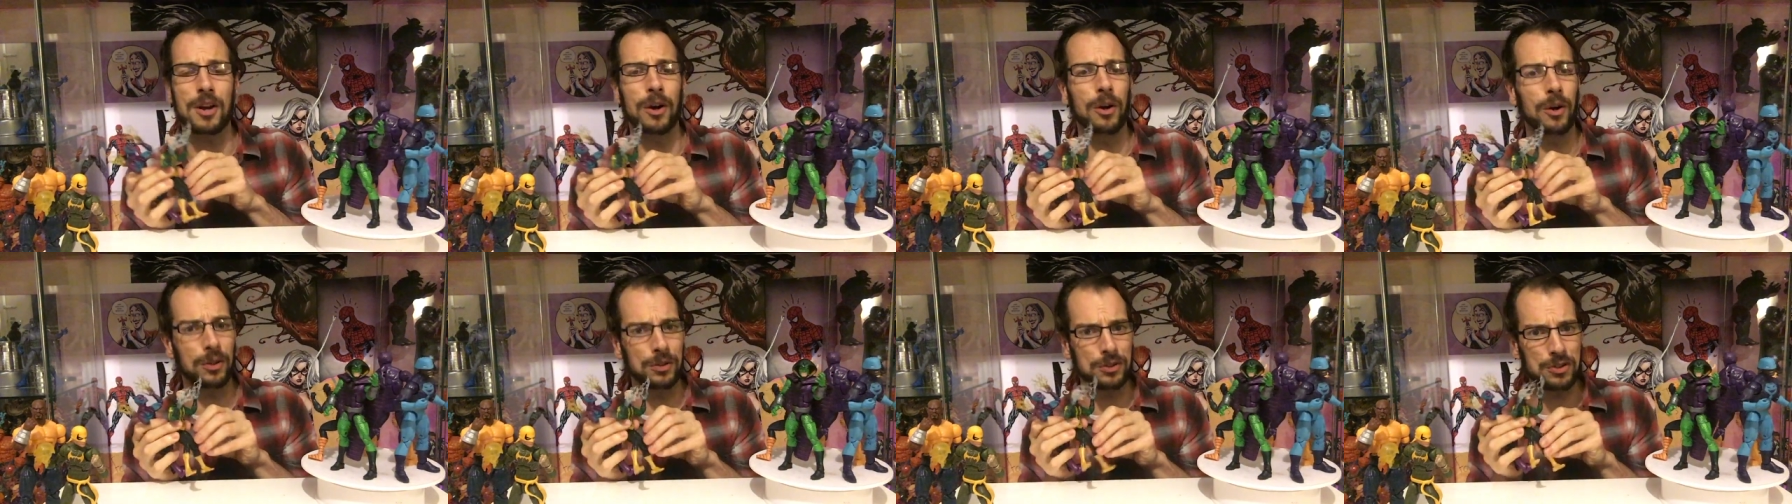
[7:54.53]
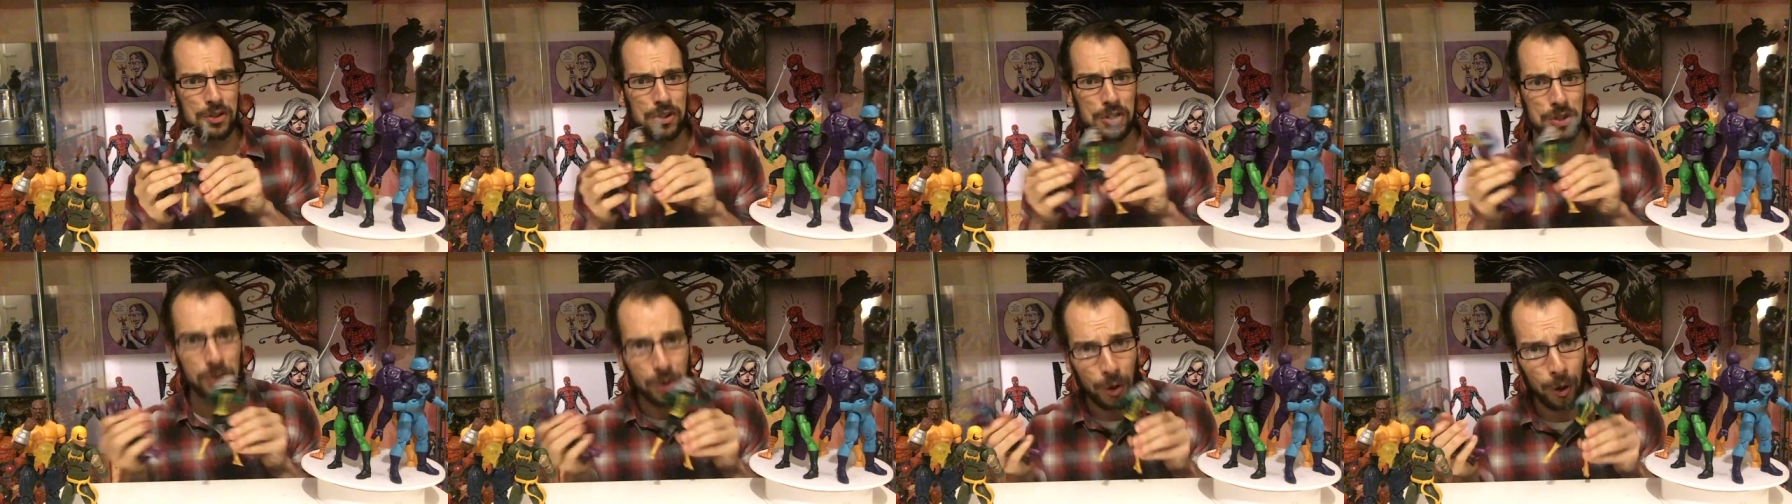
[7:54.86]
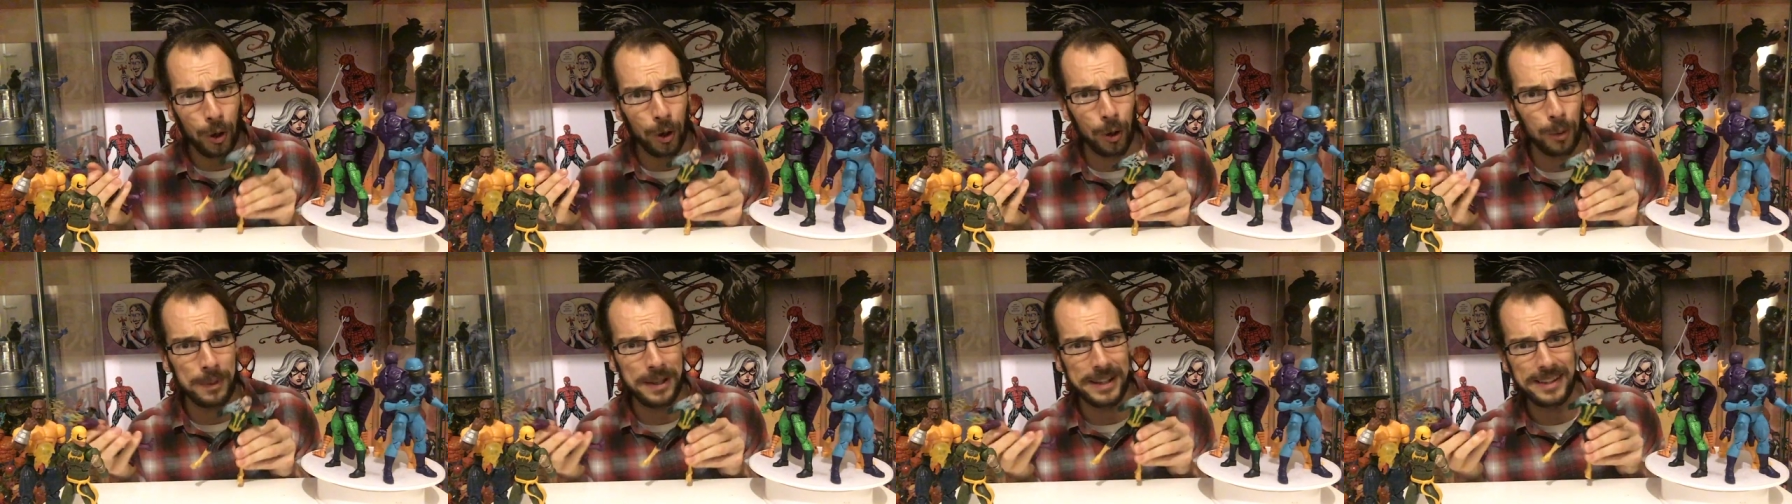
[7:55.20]
on
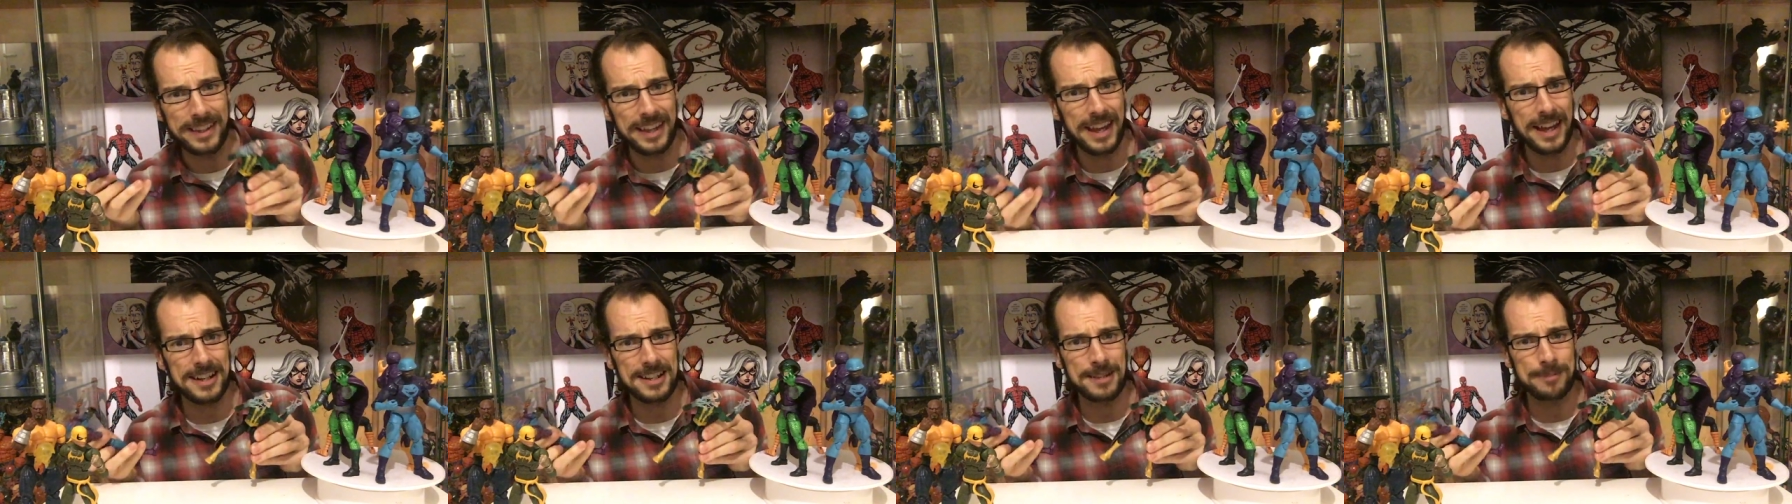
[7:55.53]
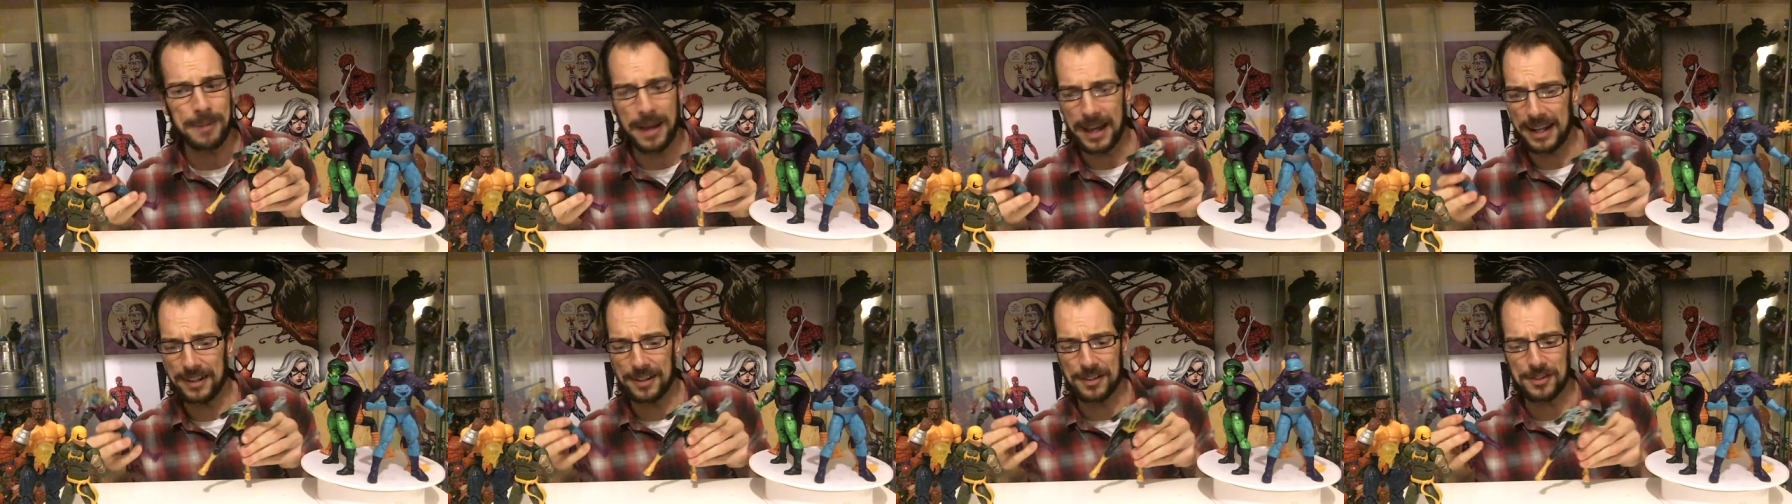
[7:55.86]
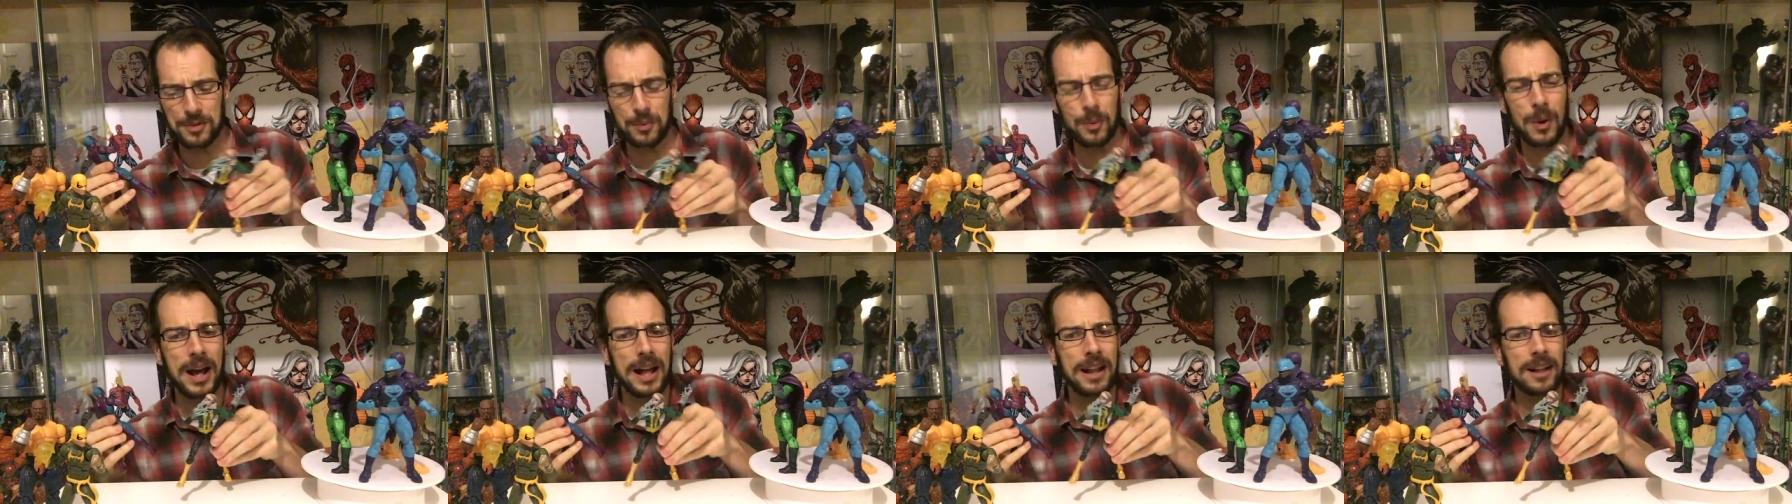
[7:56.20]
Storm in the X-Men
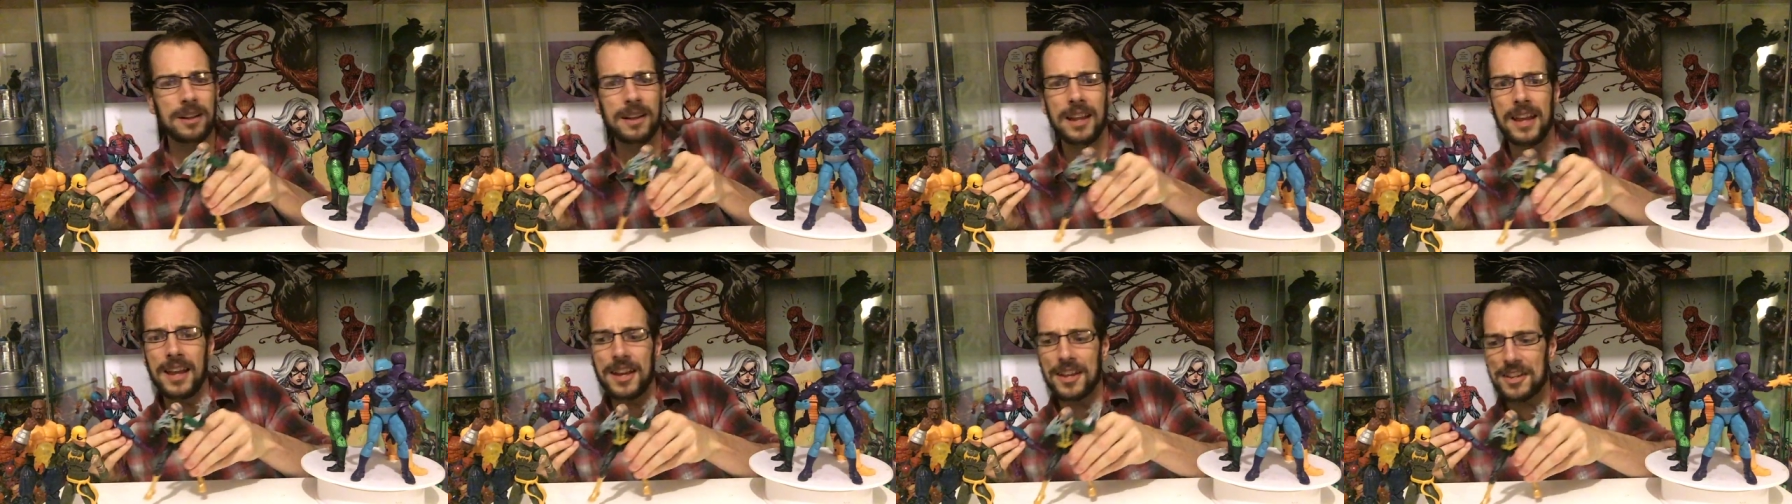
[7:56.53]
as well.